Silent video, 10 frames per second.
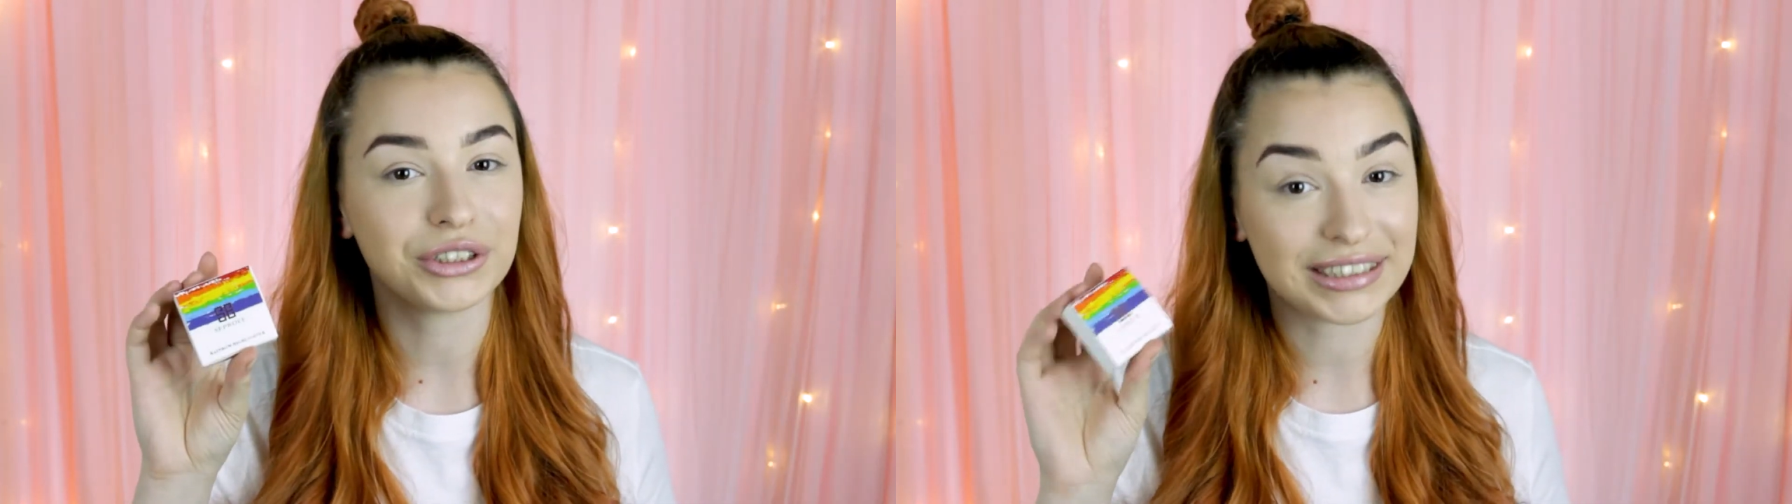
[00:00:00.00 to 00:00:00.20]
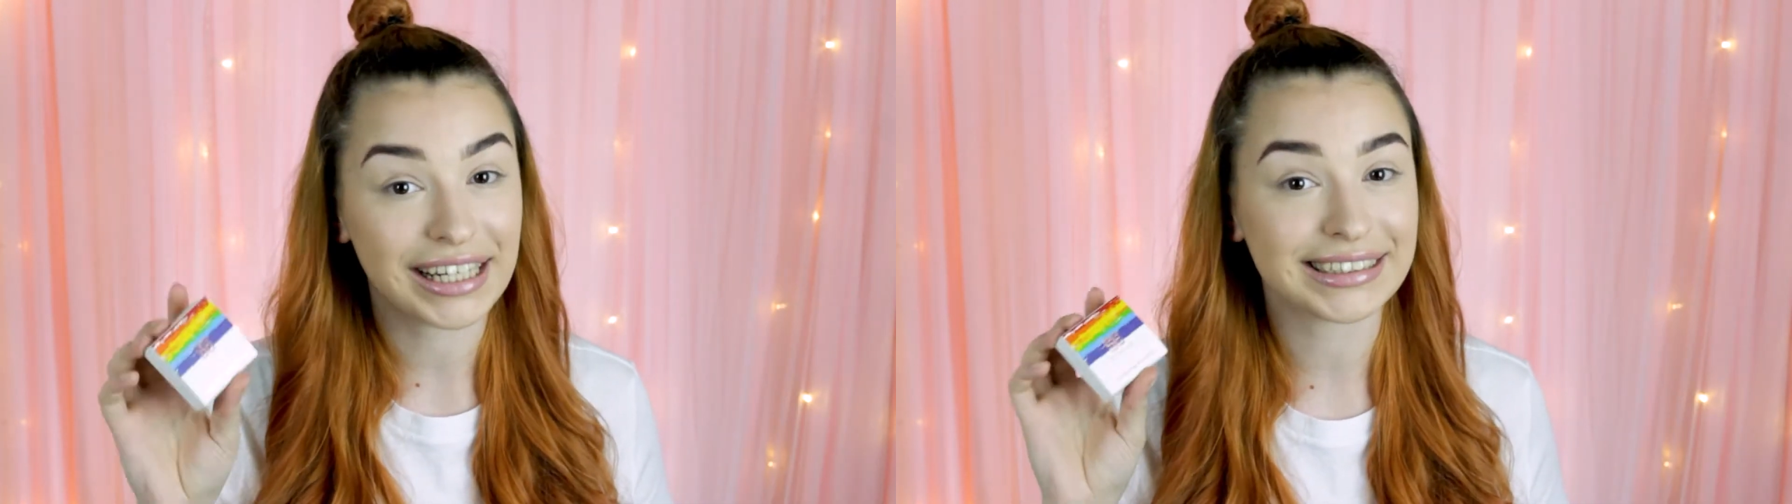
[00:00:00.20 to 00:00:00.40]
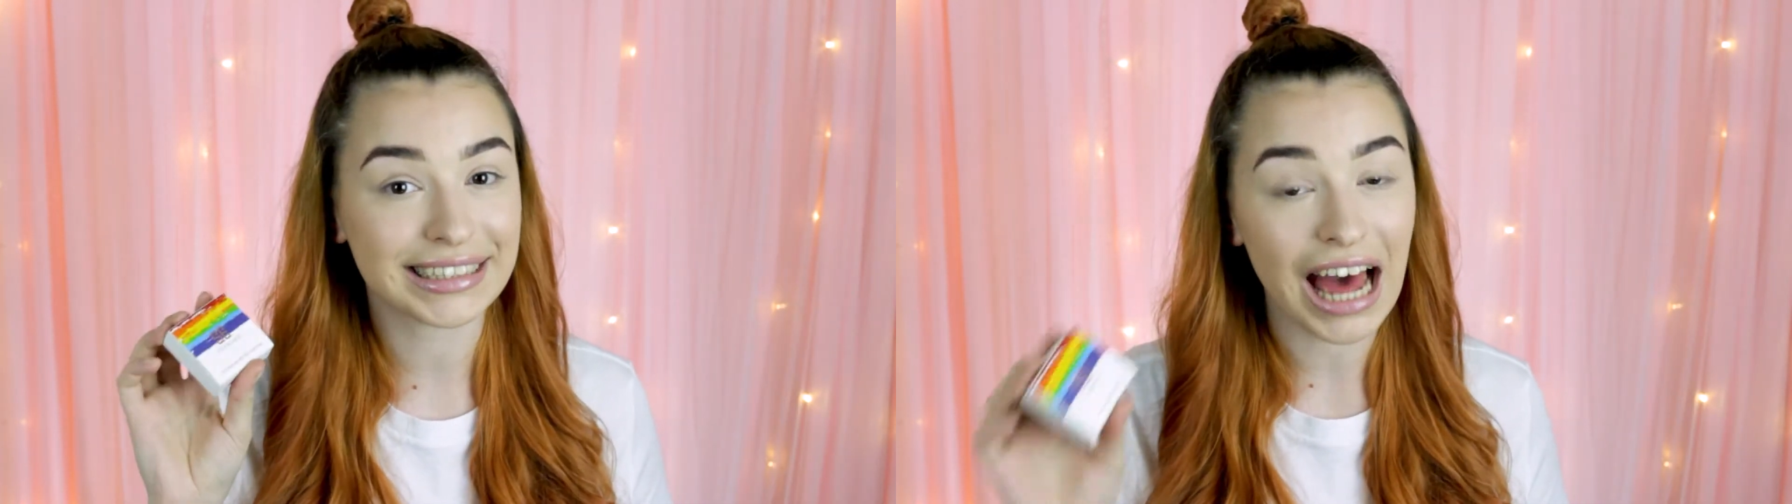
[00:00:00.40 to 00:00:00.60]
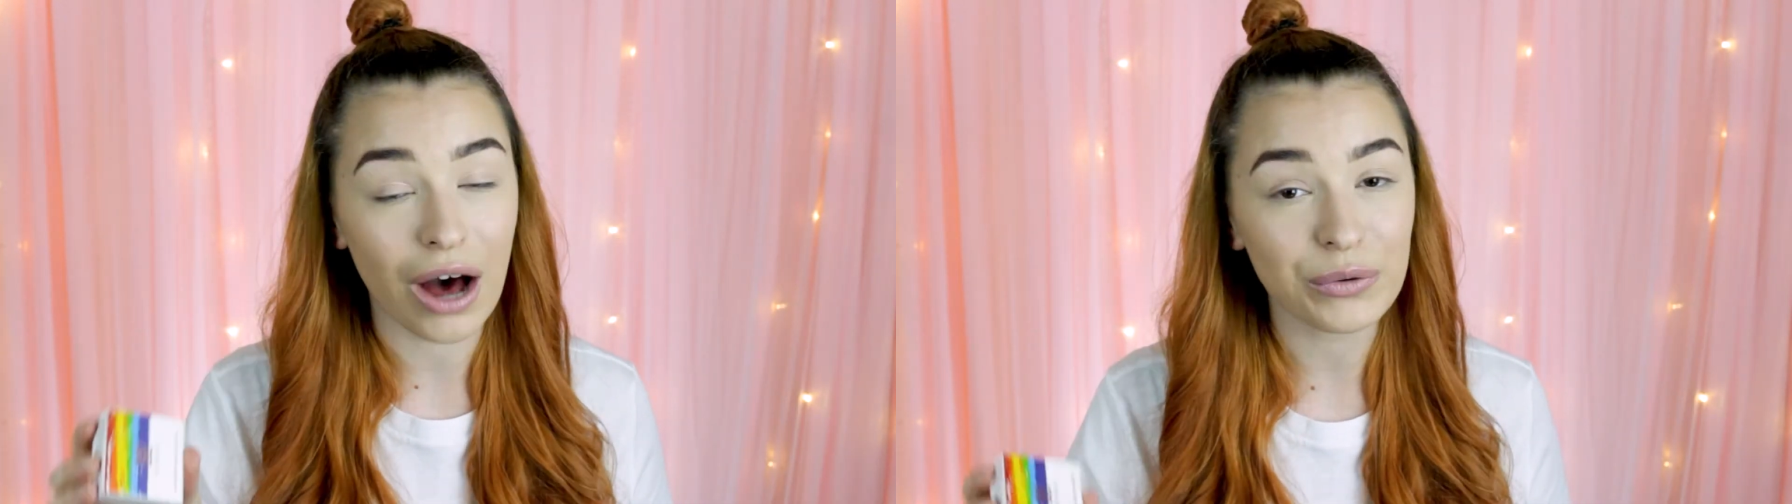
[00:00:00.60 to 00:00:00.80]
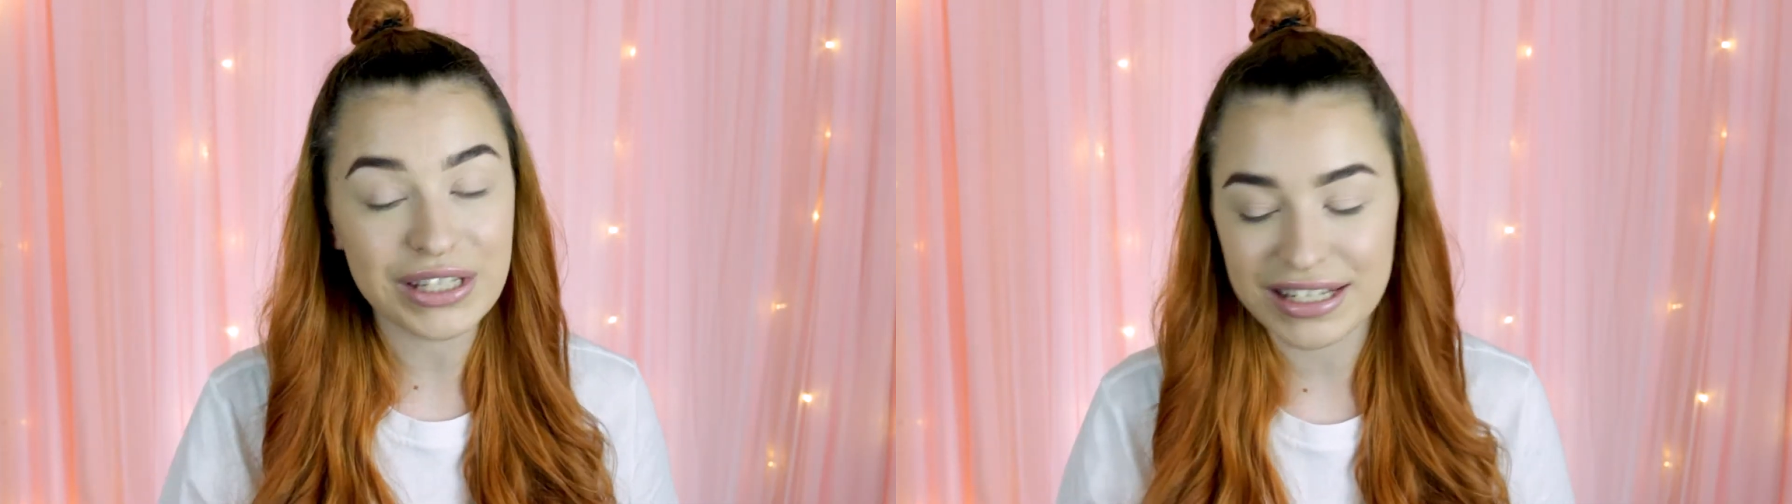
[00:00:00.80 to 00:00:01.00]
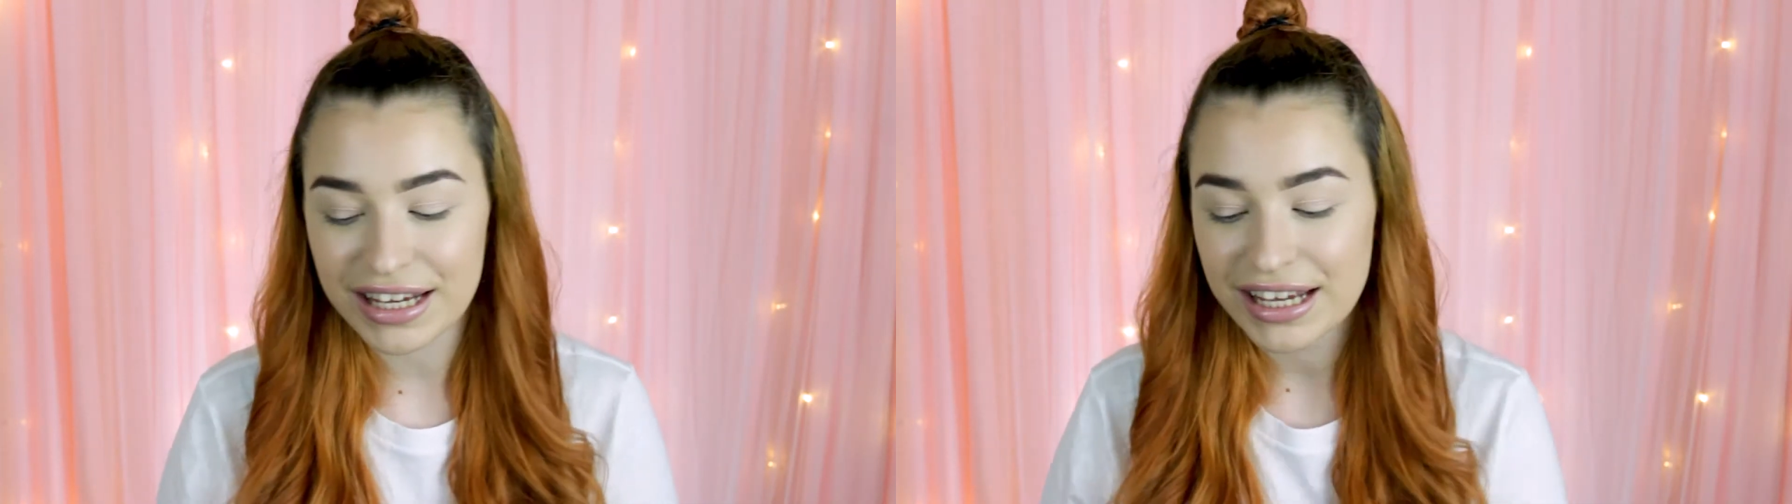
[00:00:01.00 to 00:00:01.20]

to test out.